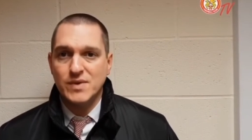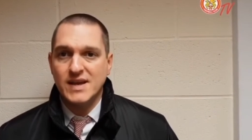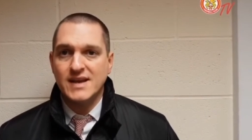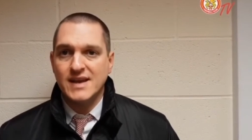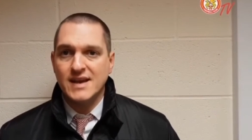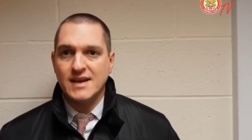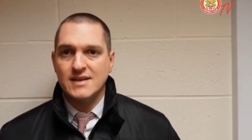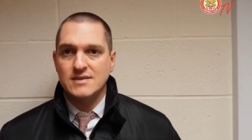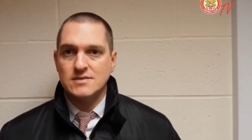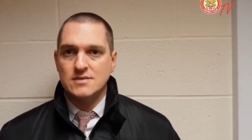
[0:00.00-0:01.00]
we can get out
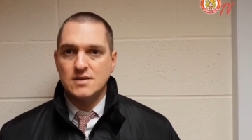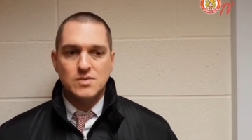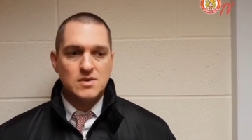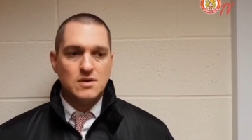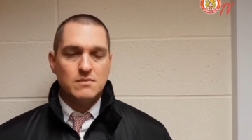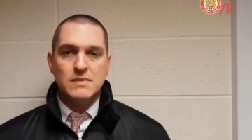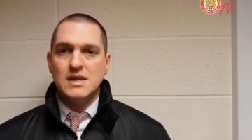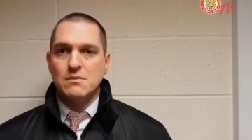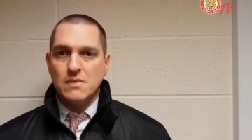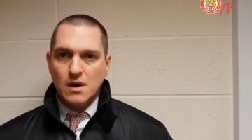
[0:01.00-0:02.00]
of this, you know, we're not a
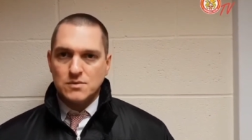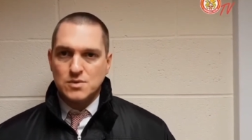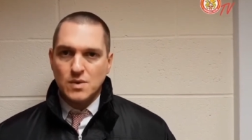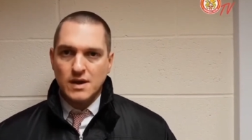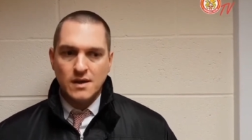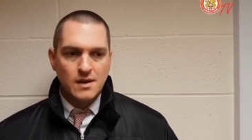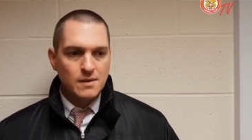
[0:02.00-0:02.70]
million miles away,